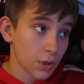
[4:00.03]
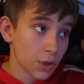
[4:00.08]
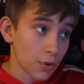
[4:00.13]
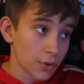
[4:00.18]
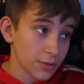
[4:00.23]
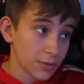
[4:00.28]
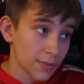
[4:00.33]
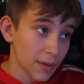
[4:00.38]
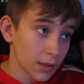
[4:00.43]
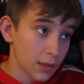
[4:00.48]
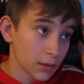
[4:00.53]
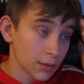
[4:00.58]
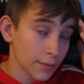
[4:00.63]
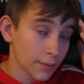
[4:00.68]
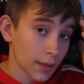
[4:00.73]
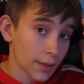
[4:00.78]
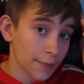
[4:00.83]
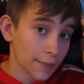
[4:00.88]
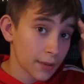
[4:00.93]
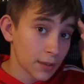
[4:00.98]
always better, in
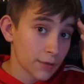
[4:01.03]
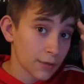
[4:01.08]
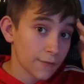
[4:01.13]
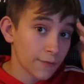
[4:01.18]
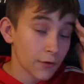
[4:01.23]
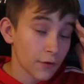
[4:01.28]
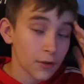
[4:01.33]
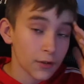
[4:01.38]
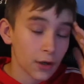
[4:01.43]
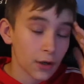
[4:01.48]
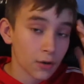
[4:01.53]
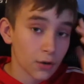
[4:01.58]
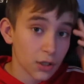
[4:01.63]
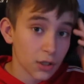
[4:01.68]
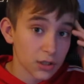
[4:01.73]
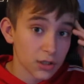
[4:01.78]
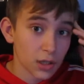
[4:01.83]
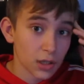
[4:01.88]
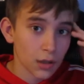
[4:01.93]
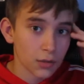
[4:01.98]
my opinion, for adult
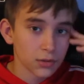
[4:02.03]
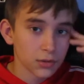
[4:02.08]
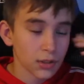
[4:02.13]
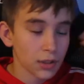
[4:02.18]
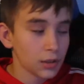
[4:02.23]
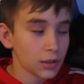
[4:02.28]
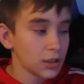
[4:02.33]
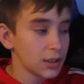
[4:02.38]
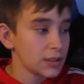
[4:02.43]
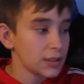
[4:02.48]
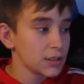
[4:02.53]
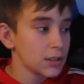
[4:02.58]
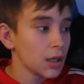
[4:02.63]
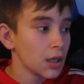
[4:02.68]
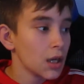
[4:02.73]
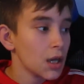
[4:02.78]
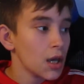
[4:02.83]
Crested Geckos at least.